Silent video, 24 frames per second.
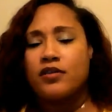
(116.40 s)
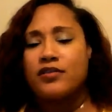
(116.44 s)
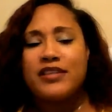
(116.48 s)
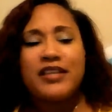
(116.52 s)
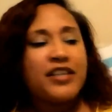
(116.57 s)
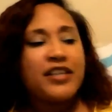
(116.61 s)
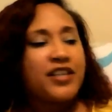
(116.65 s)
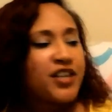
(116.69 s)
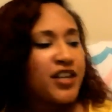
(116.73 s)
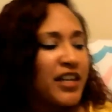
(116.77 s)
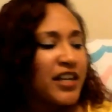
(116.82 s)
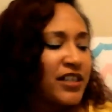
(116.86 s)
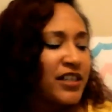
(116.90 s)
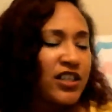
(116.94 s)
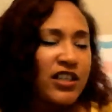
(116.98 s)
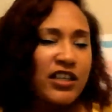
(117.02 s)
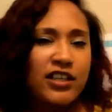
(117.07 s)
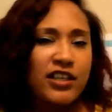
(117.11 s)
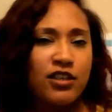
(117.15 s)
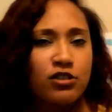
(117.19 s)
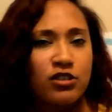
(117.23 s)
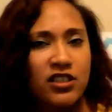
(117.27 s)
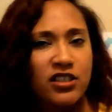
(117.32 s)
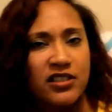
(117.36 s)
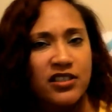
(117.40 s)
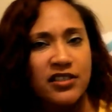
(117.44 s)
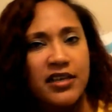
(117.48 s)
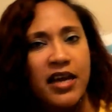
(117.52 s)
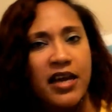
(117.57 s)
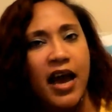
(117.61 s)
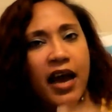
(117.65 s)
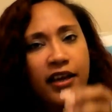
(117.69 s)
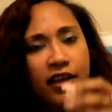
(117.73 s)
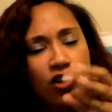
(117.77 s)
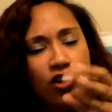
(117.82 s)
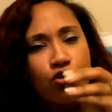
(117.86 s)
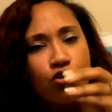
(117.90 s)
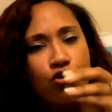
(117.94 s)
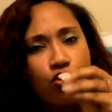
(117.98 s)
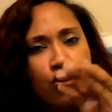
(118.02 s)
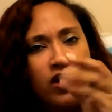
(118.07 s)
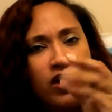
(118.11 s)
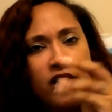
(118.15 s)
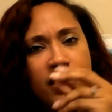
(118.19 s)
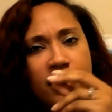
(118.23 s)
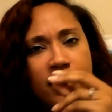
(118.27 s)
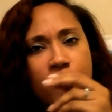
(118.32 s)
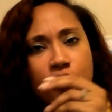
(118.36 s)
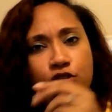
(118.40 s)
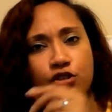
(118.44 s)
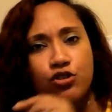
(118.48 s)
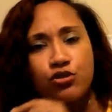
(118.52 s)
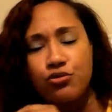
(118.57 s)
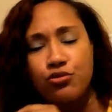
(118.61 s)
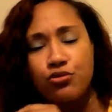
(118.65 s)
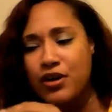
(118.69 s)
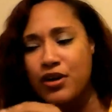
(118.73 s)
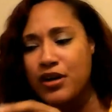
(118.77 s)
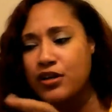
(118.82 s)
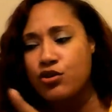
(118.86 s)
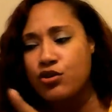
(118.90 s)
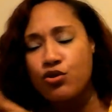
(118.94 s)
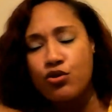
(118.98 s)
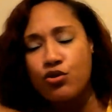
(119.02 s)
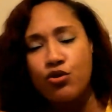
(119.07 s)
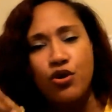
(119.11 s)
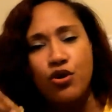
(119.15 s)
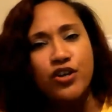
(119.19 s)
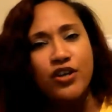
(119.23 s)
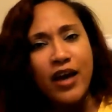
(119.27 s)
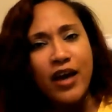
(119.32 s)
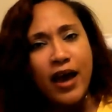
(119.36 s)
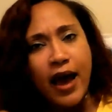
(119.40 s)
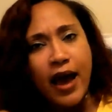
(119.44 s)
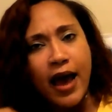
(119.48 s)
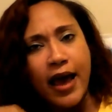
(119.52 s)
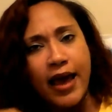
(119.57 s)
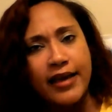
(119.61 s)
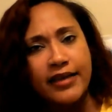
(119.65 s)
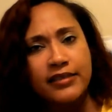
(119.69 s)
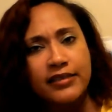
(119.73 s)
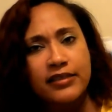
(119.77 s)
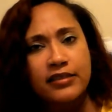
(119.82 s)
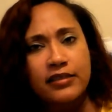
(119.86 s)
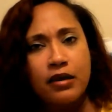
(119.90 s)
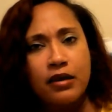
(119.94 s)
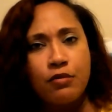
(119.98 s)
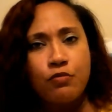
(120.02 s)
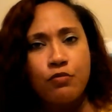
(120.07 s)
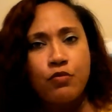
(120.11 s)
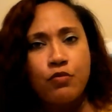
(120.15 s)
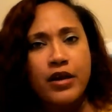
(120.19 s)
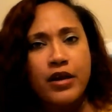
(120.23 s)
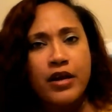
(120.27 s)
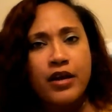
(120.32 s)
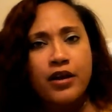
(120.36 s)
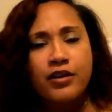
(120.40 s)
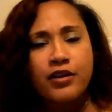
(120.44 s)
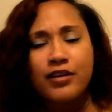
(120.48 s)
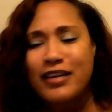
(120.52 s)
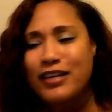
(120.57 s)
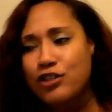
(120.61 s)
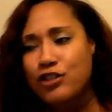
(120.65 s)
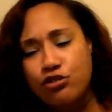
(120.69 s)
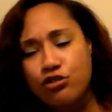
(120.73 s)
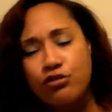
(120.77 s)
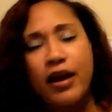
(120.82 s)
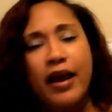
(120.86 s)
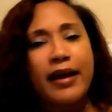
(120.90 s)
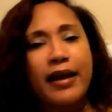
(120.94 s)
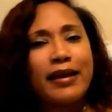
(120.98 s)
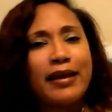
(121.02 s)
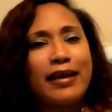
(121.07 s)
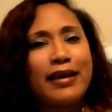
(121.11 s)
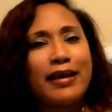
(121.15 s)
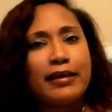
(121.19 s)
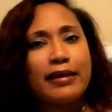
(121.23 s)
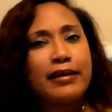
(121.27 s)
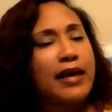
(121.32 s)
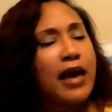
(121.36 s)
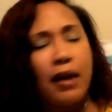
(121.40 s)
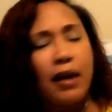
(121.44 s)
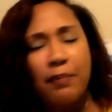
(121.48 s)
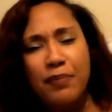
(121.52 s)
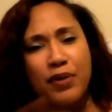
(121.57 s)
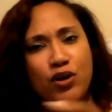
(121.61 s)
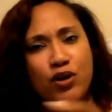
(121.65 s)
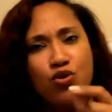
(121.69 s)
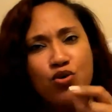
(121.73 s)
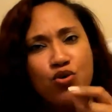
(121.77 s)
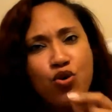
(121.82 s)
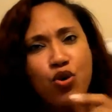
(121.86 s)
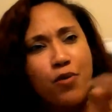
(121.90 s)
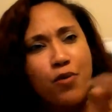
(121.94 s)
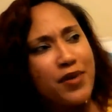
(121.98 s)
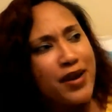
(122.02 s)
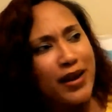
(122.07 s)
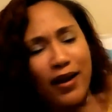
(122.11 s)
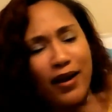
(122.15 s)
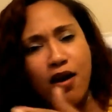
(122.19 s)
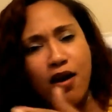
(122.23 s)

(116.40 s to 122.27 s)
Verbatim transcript: Then you get the little snack, you know, your little treat, you know, and you hide somewhere and you try to eat that, but no, they